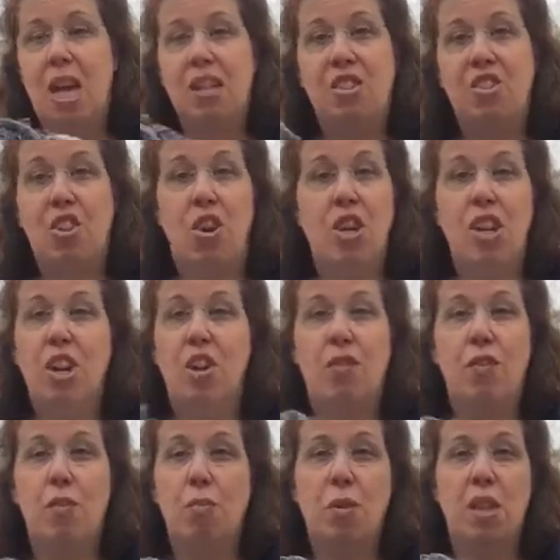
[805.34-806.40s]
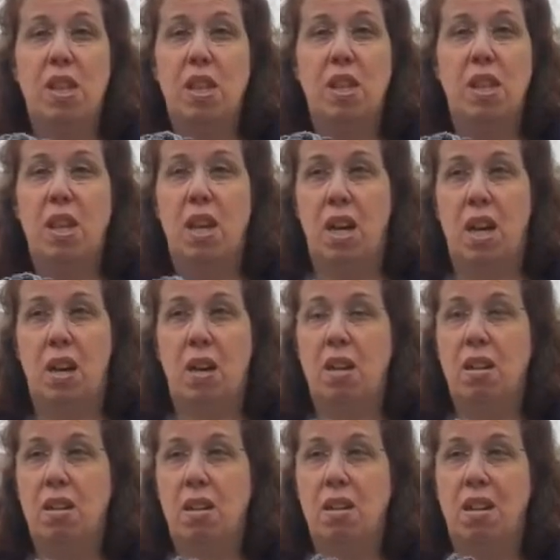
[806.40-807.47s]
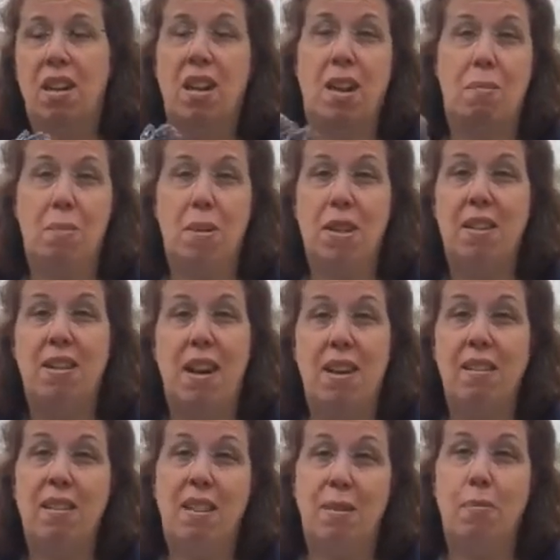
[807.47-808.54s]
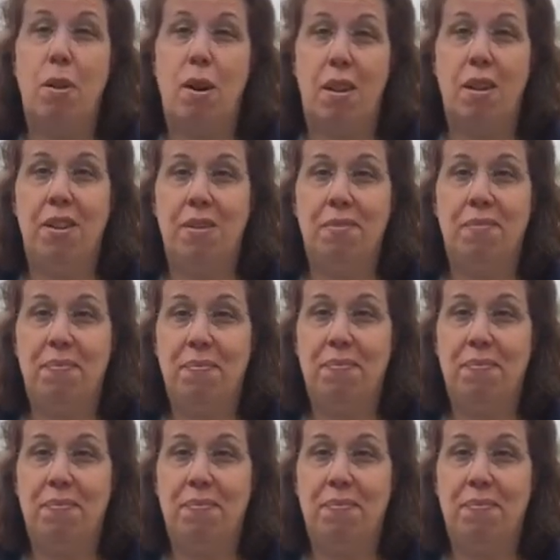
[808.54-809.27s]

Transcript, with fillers: and starting over with uh, a couple of sizes smaller.